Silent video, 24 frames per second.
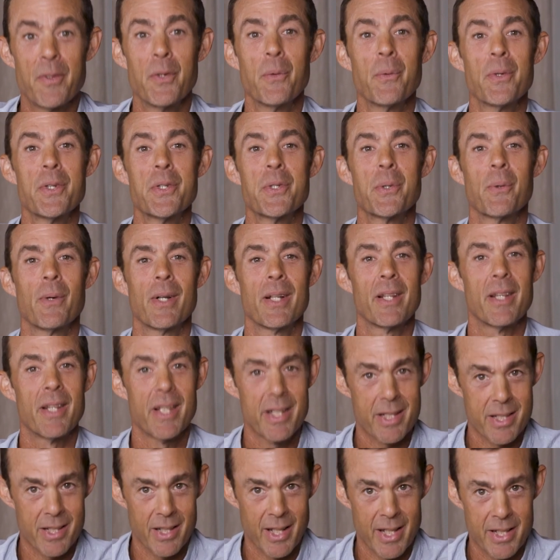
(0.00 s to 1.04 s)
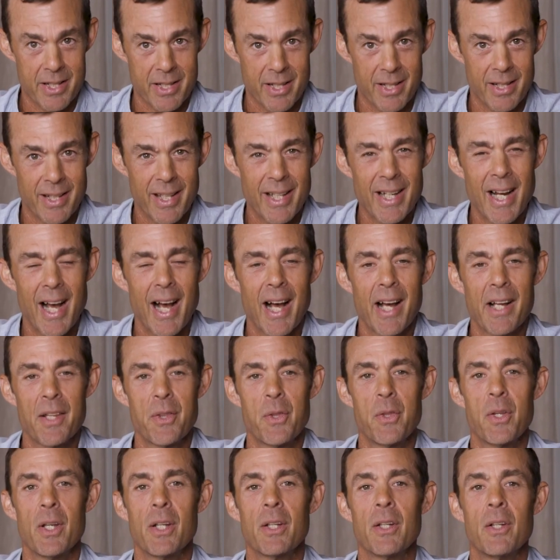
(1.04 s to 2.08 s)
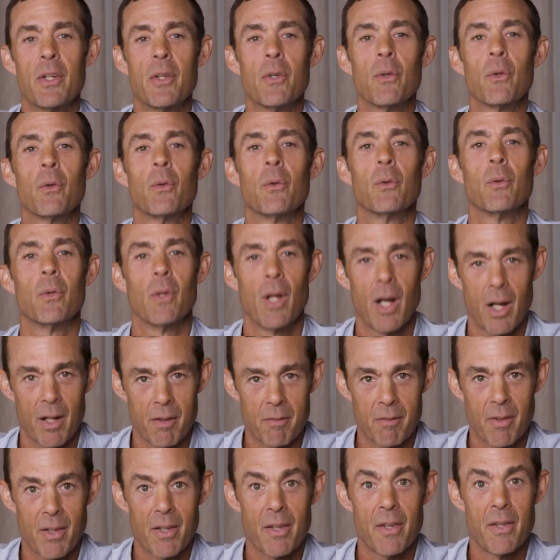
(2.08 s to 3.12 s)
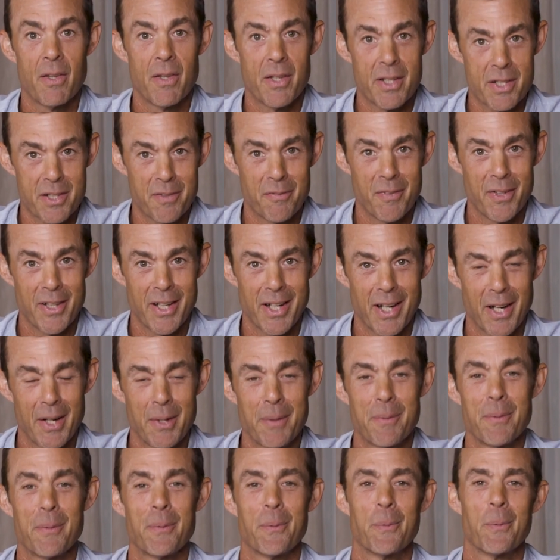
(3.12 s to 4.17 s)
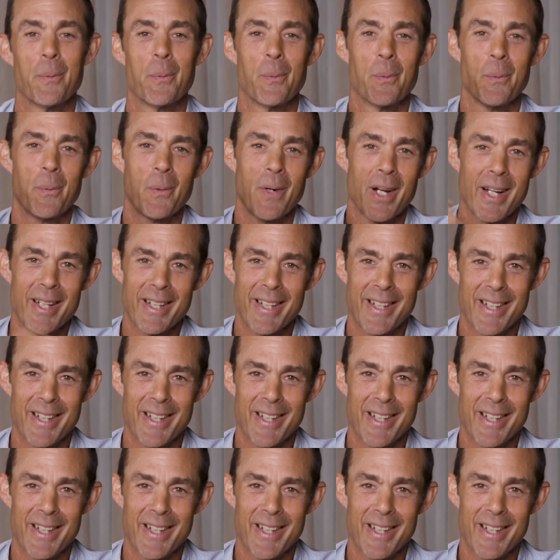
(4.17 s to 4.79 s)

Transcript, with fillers: you enjoyed this lesson, then I think you'll love this video right